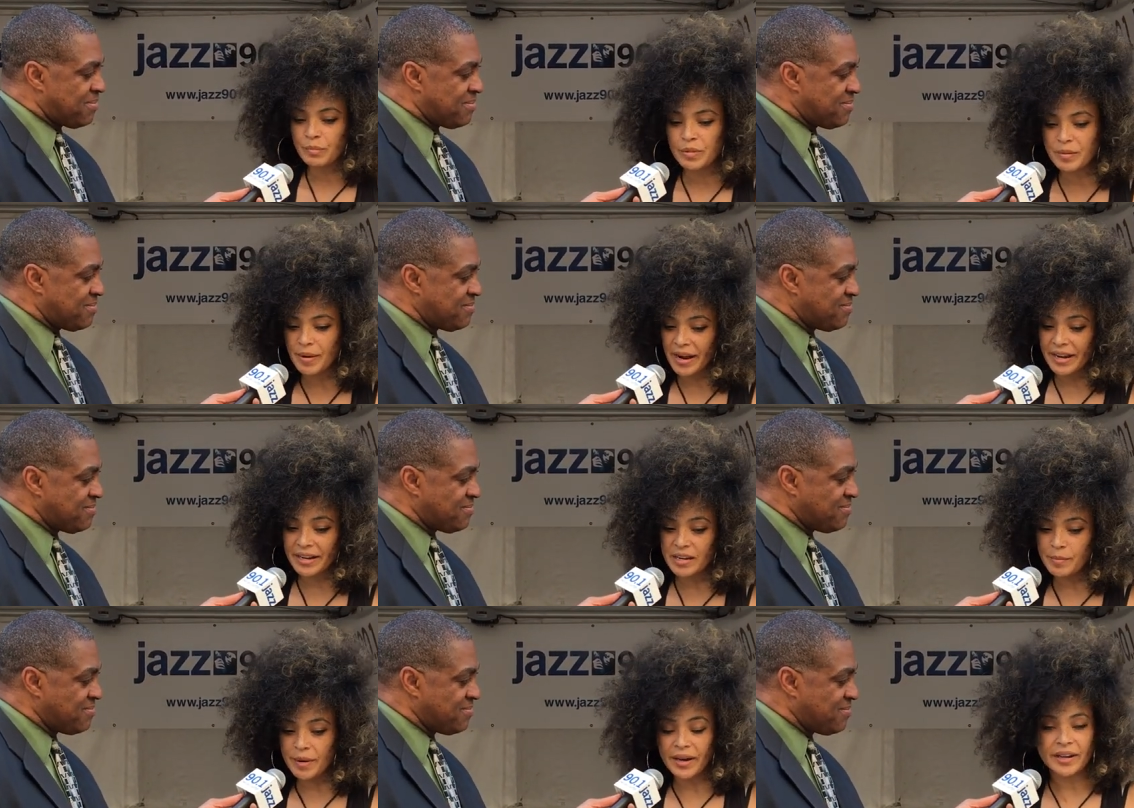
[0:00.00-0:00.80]
Speaker 1: be by
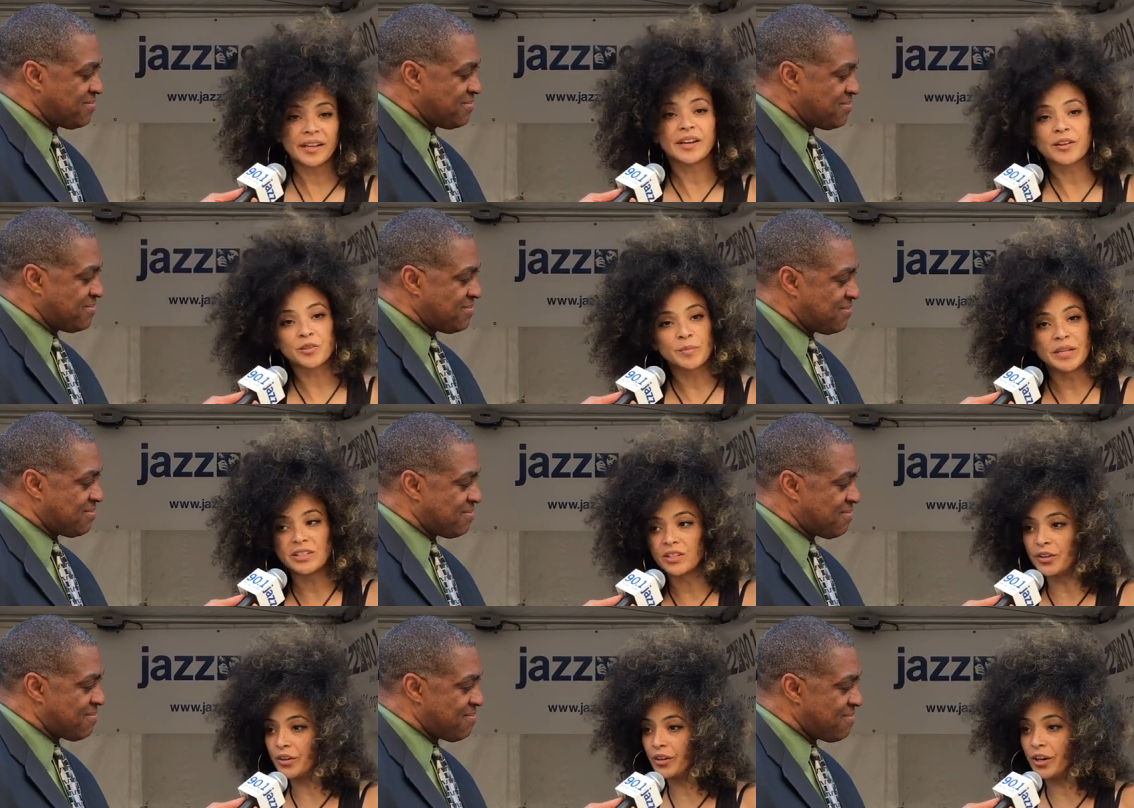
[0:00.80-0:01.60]
anybody. I was
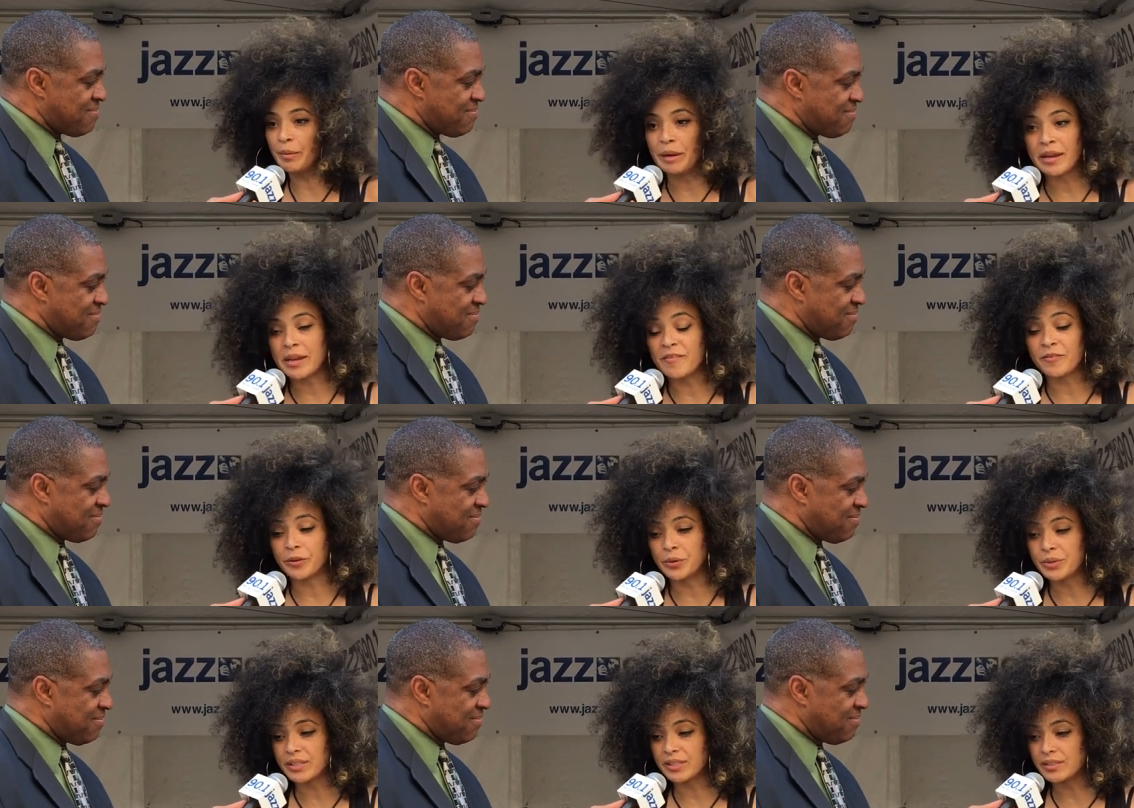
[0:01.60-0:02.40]
mentioned earlier my
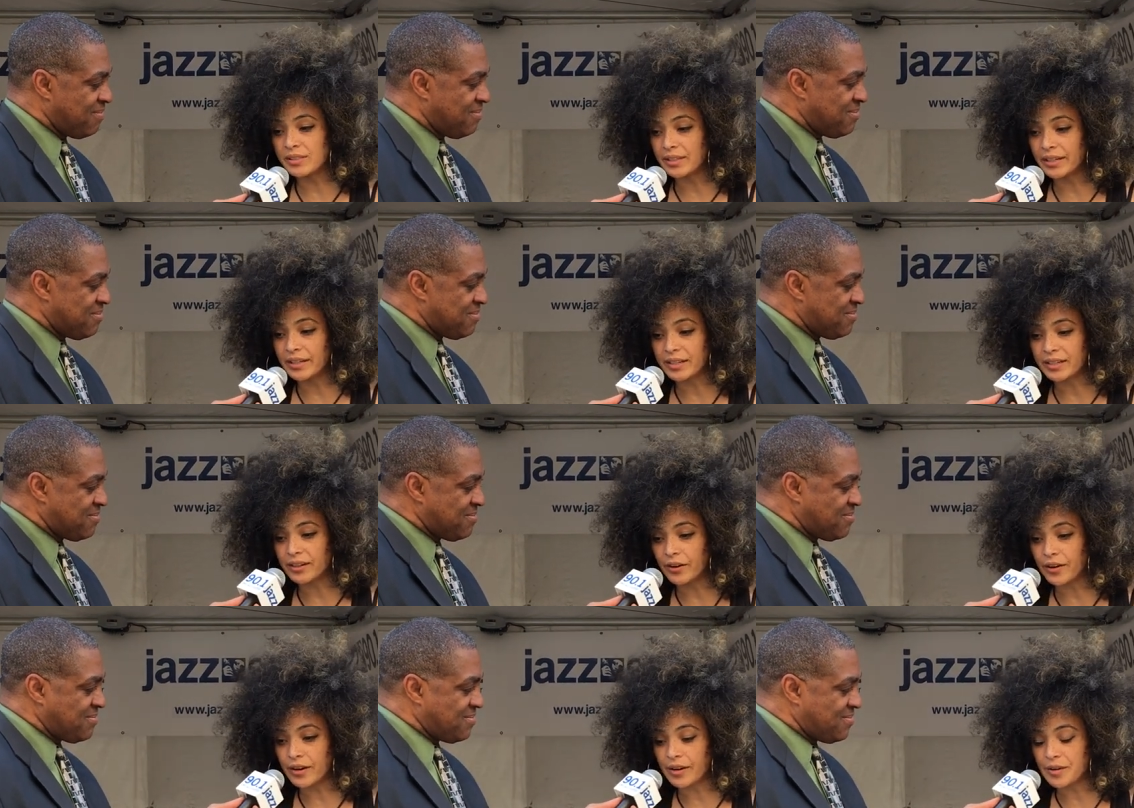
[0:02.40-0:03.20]
influences like
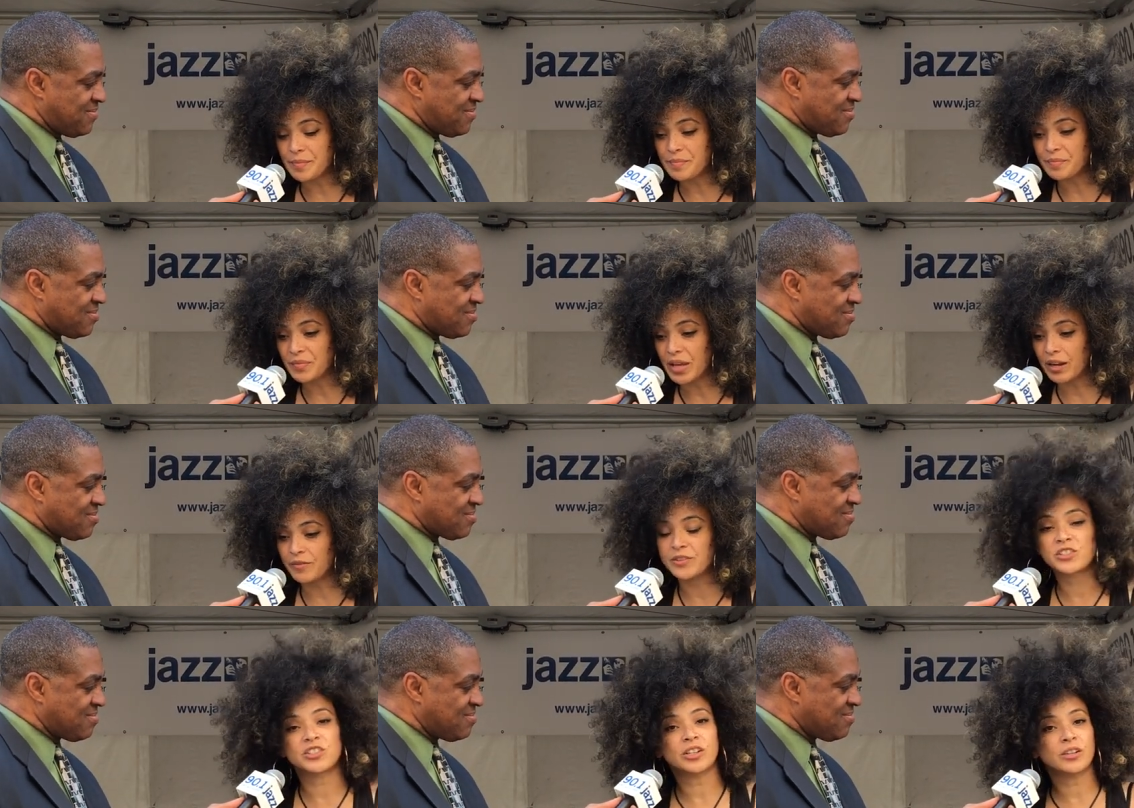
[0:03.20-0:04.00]
are um, Ella
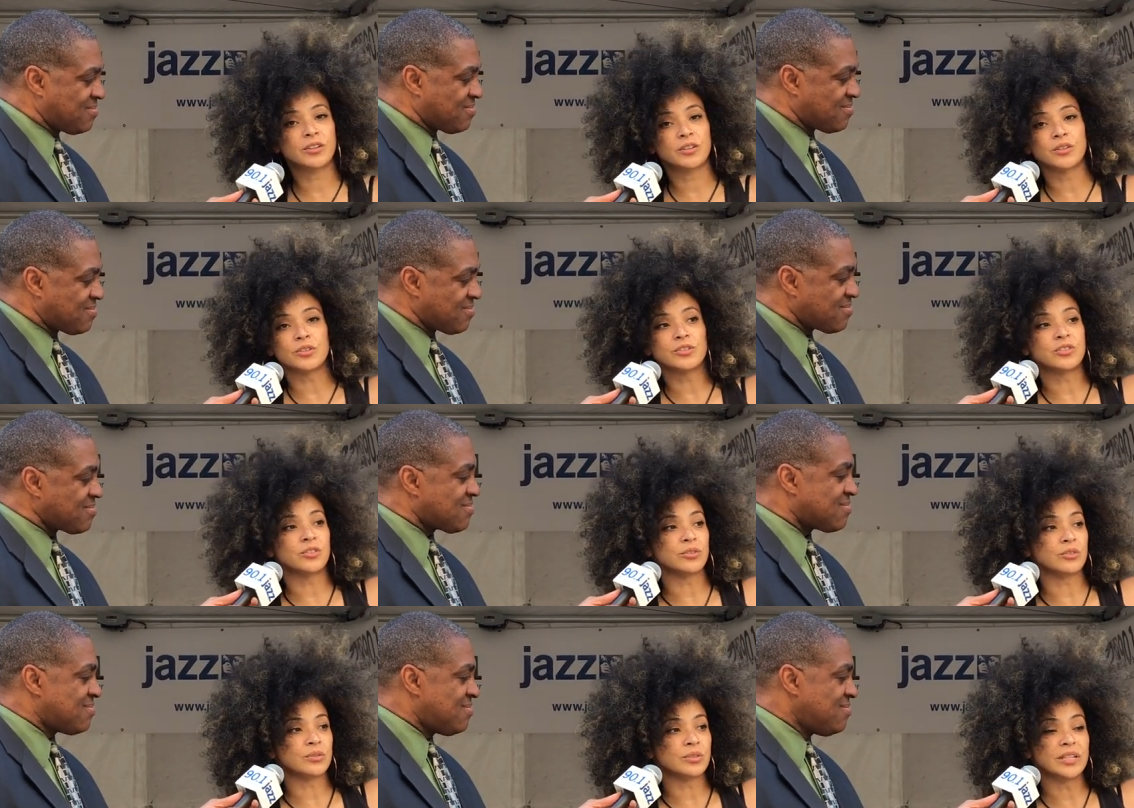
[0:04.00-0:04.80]
Fitzgerald
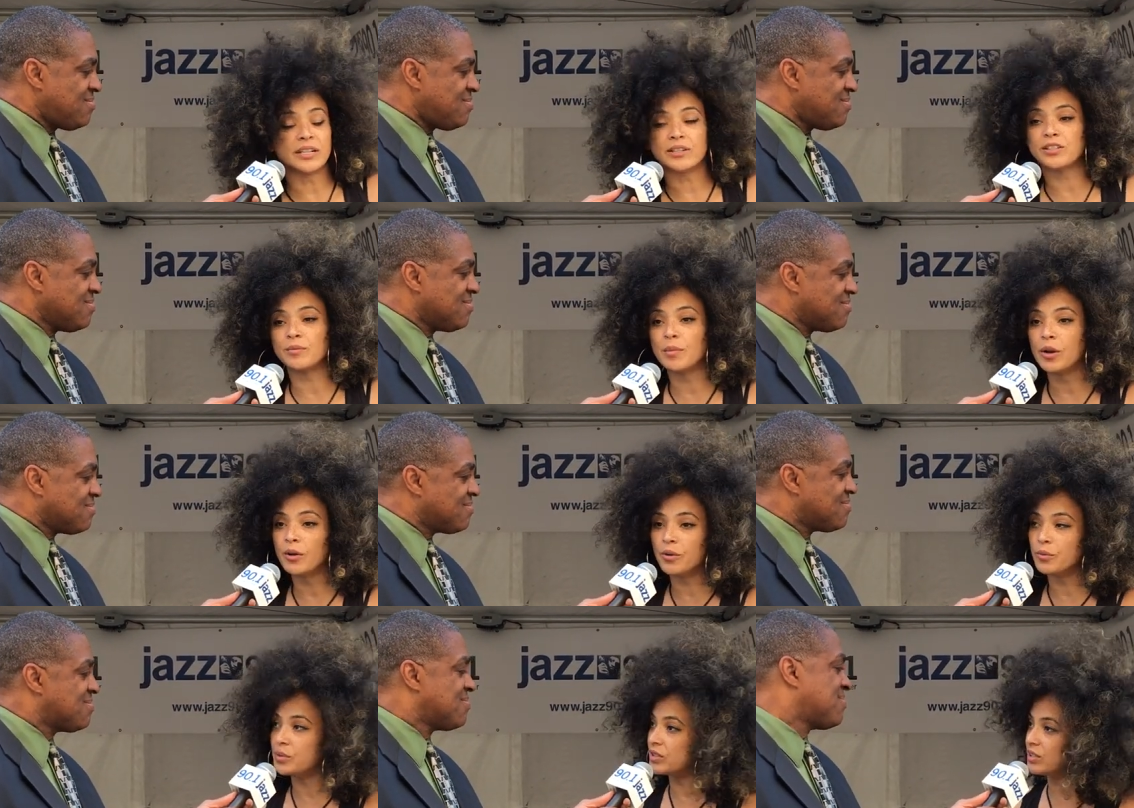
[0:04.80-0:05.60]
to Nina
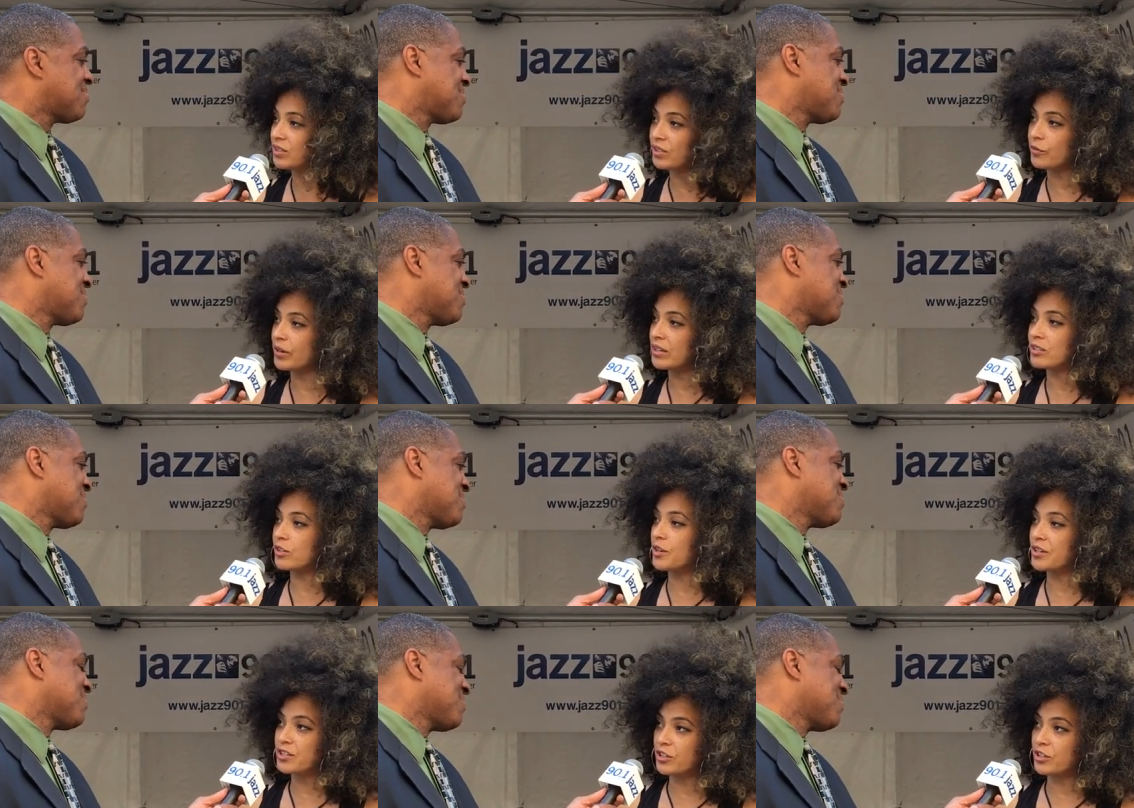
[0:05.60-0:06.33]
Simone, which she's a great song